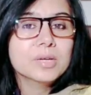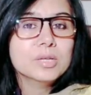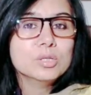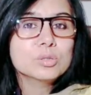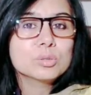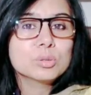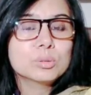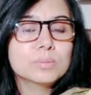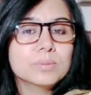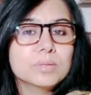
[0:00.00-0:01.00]

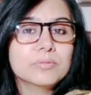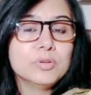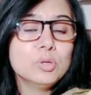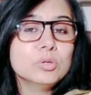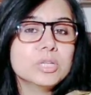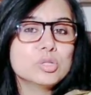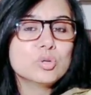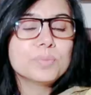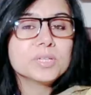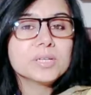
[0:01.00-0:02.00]
so uh, we know that
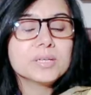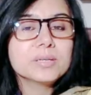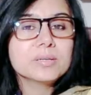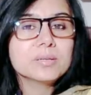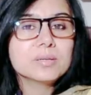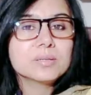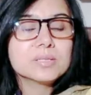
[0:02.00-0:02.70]
Jupiter in uh,